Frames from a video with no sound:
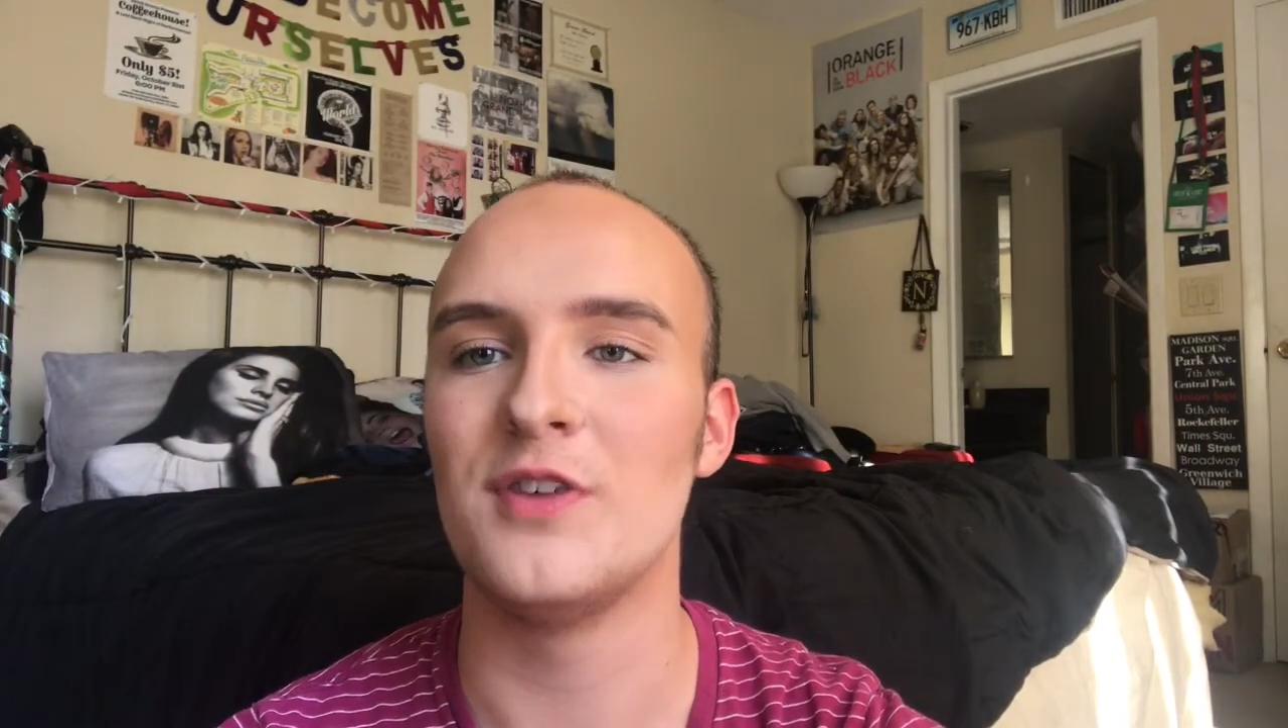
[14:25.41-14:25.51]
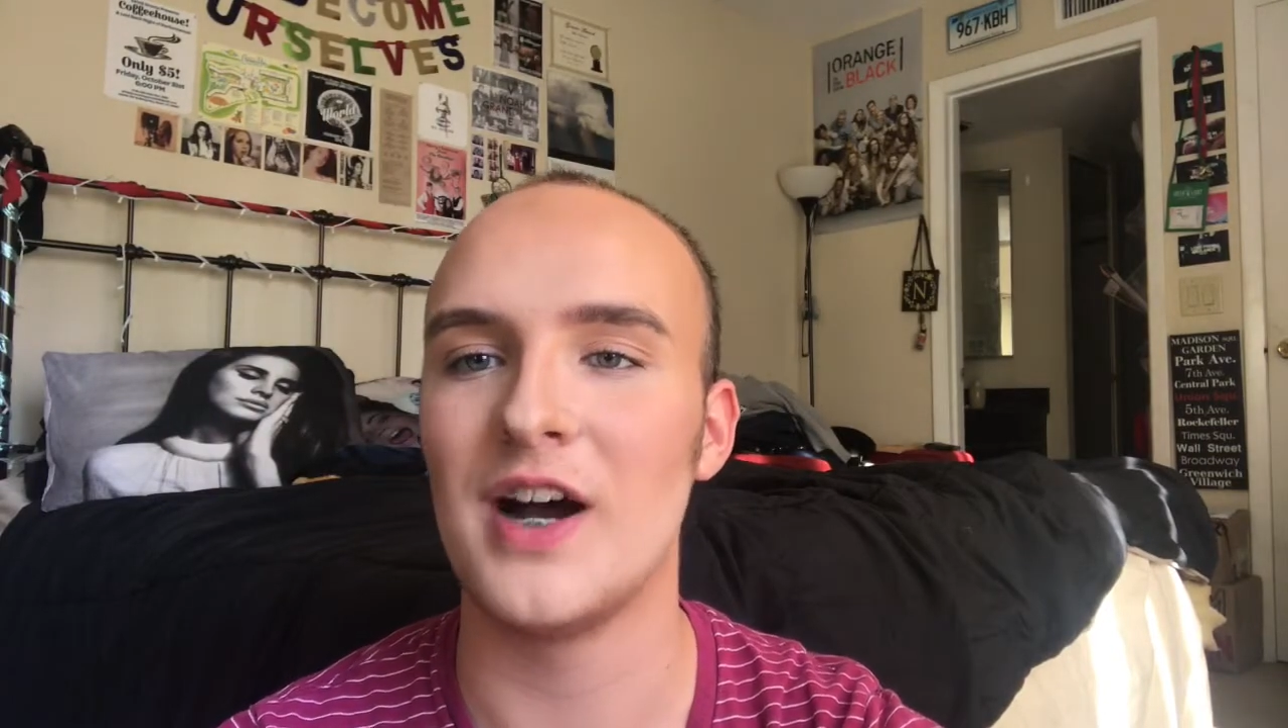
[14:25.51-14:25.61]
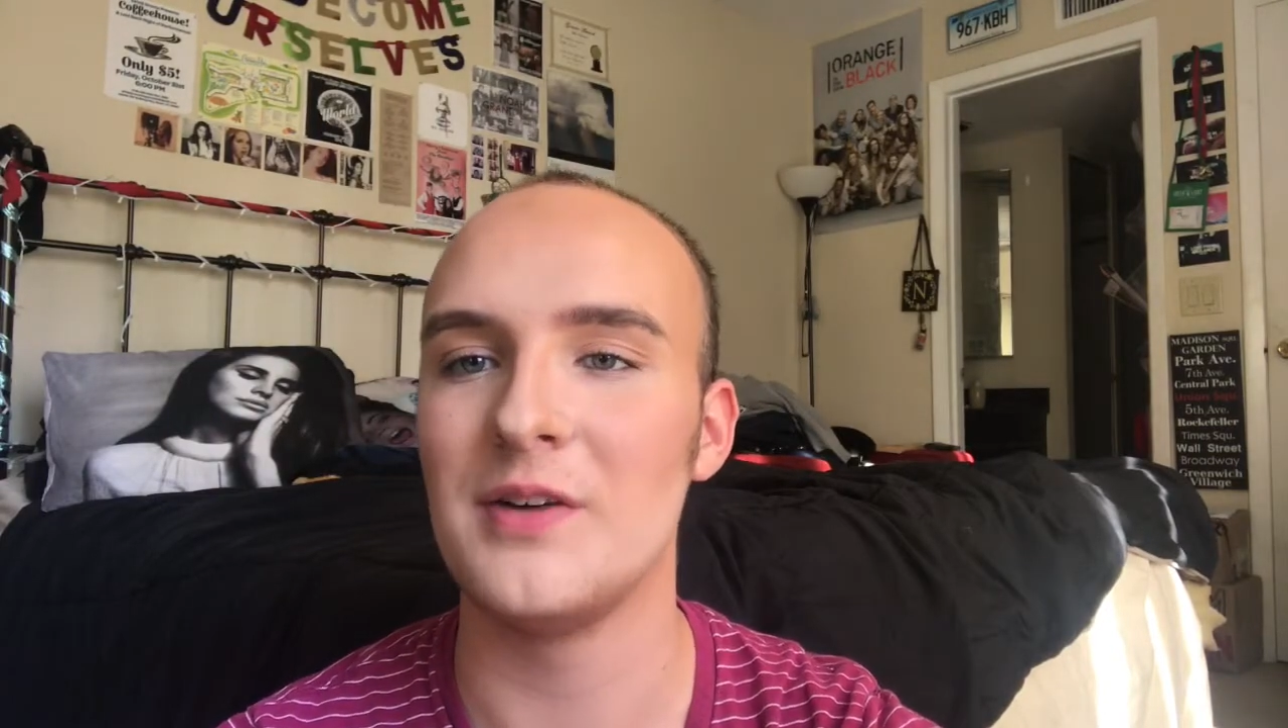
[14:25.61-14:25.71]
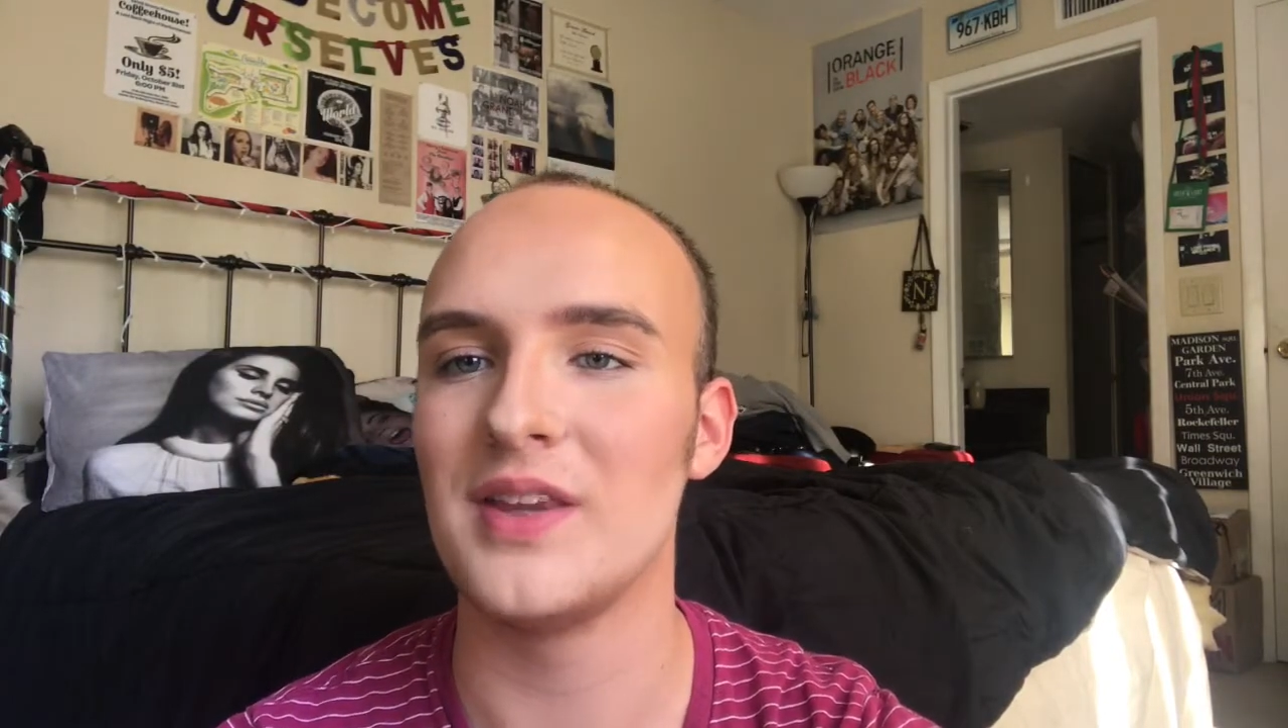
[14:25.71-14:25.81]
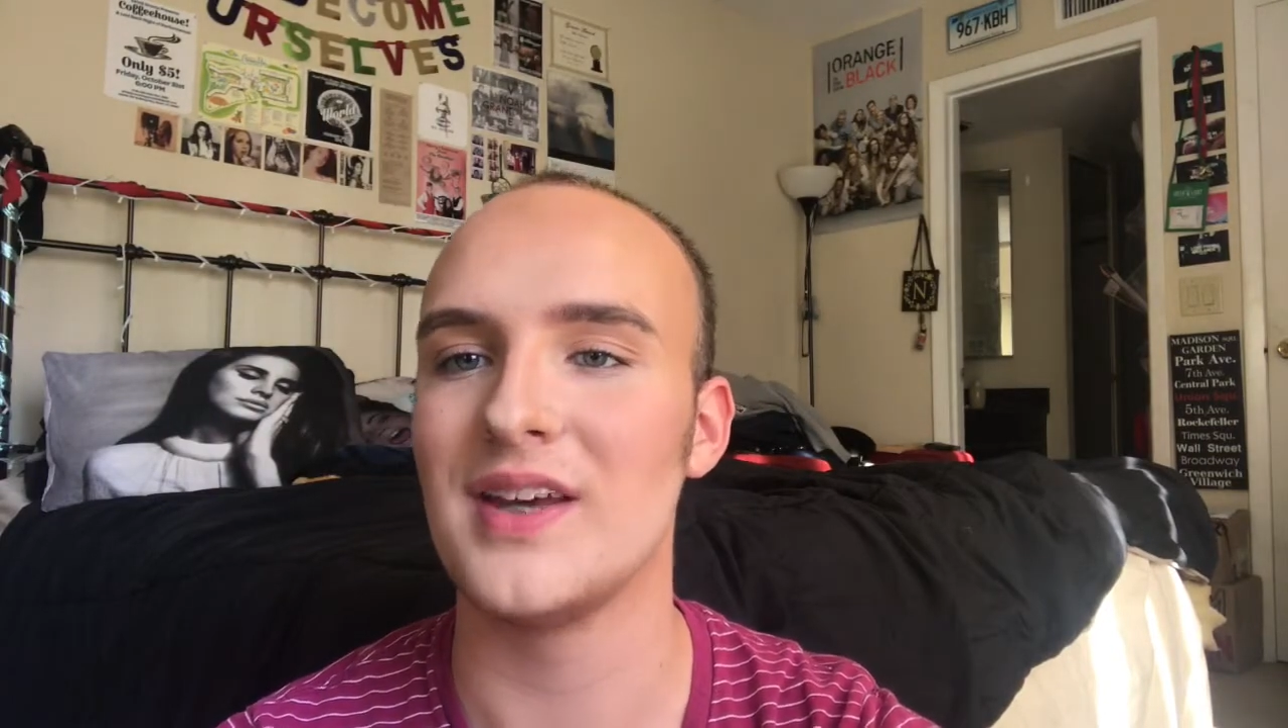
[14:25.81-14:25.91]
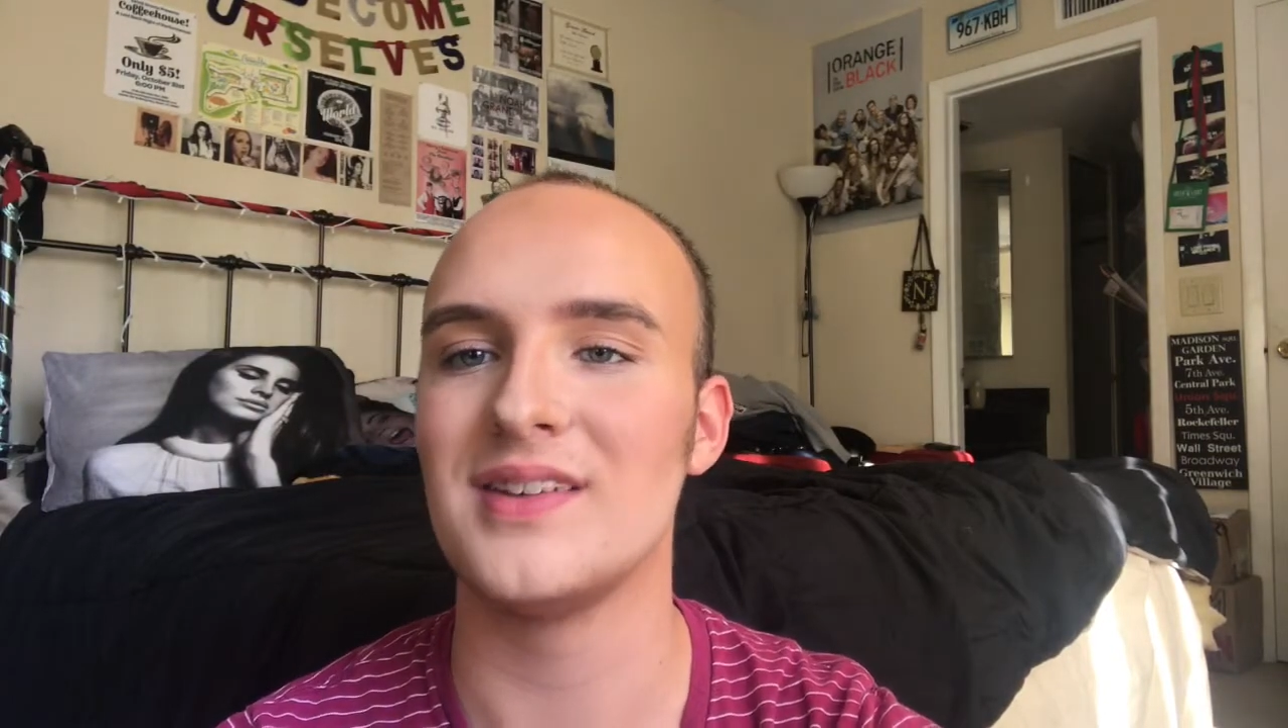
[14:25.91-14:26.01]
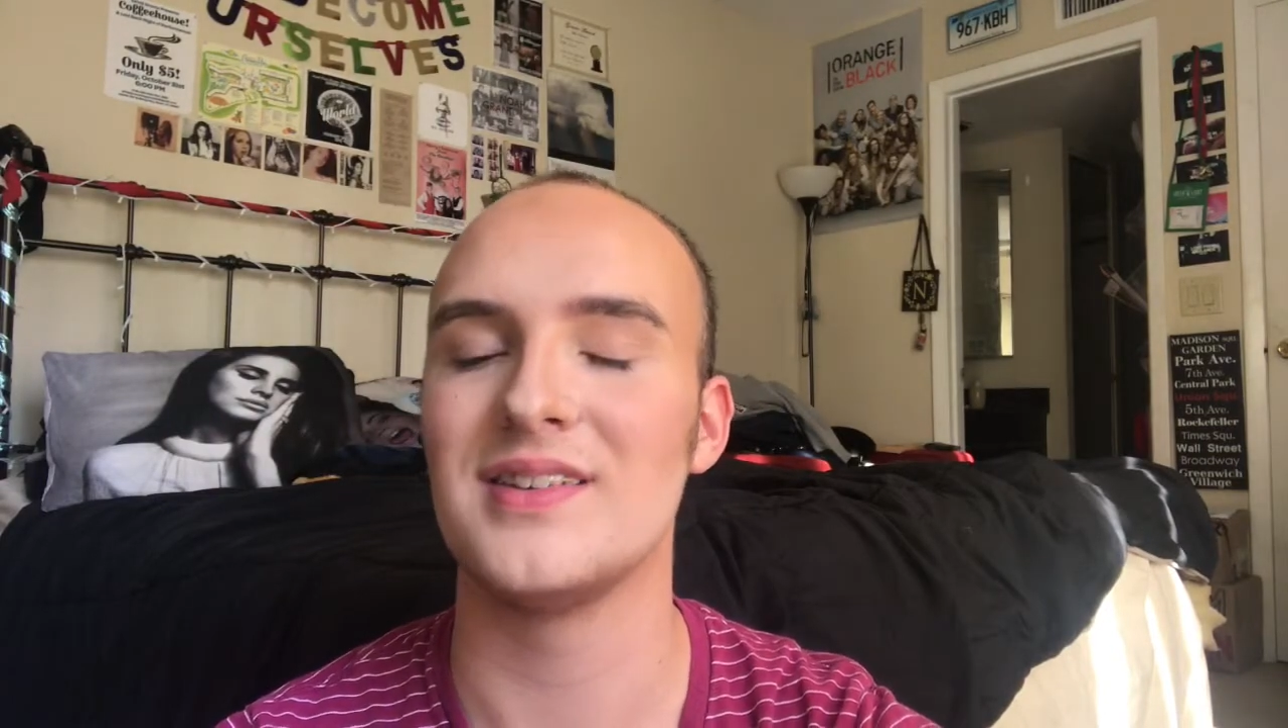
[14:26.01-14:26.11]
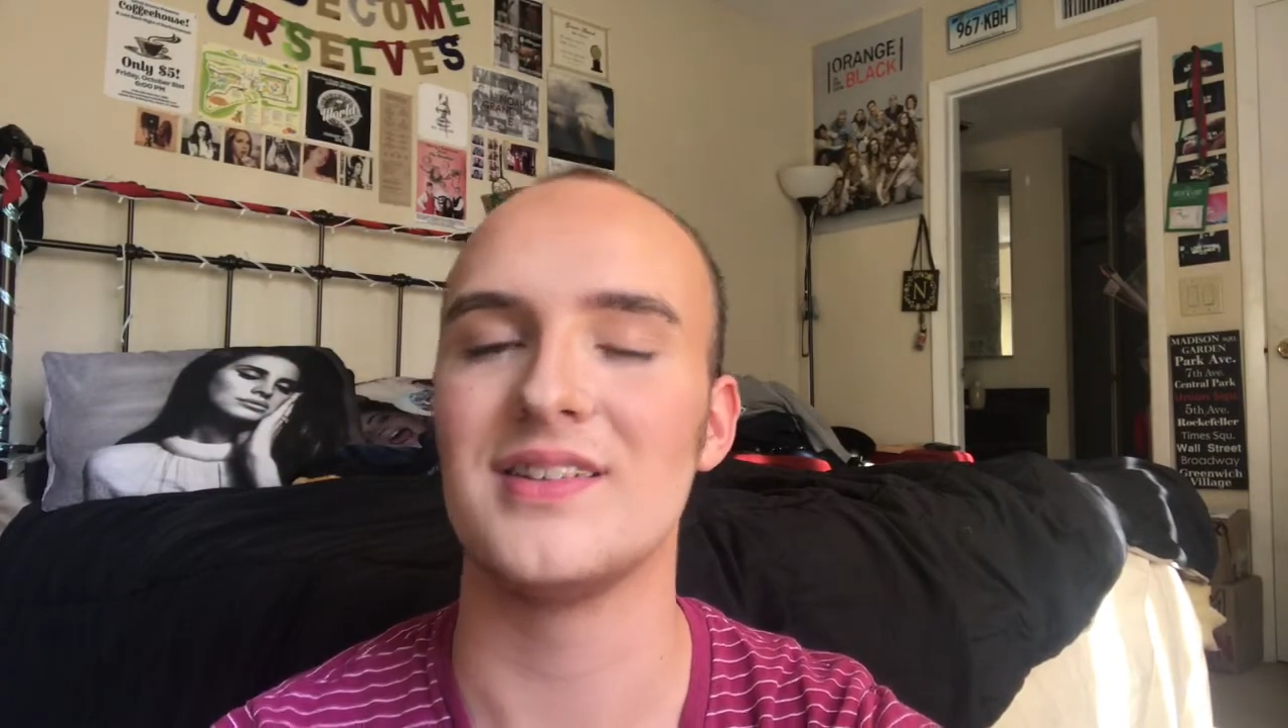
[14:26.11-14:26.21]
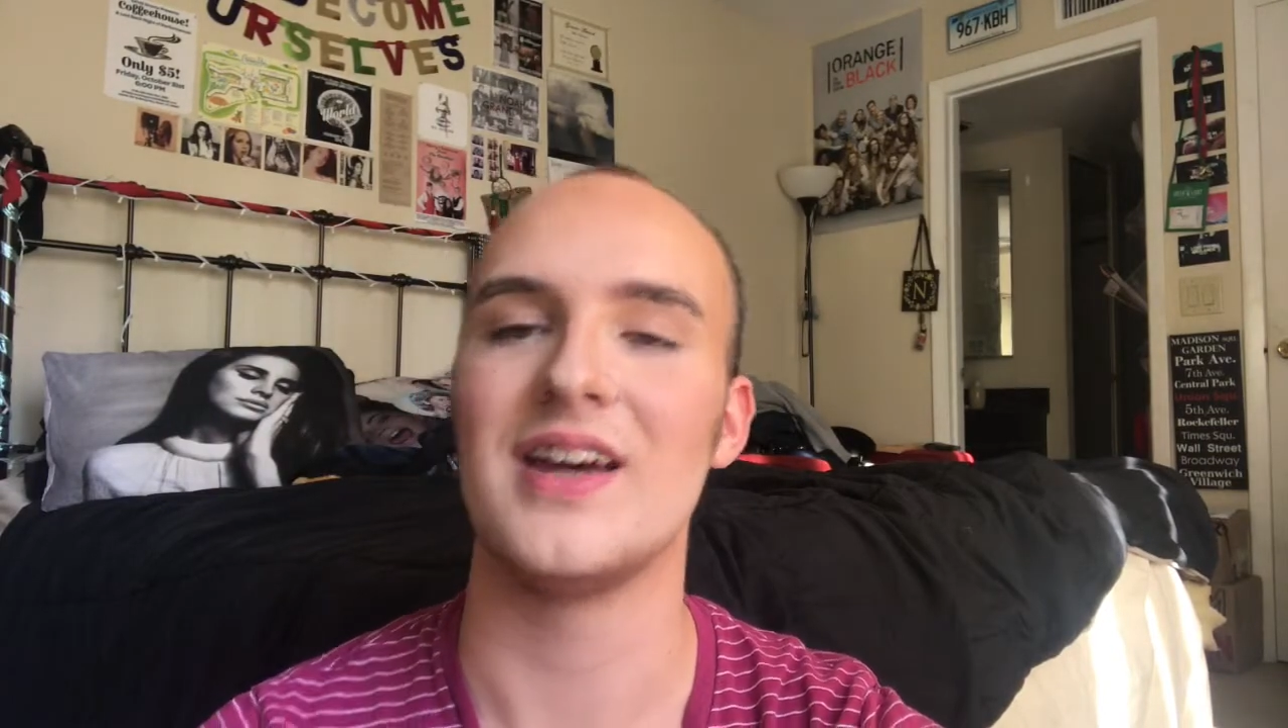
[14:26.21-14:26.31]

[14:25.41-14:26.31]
found this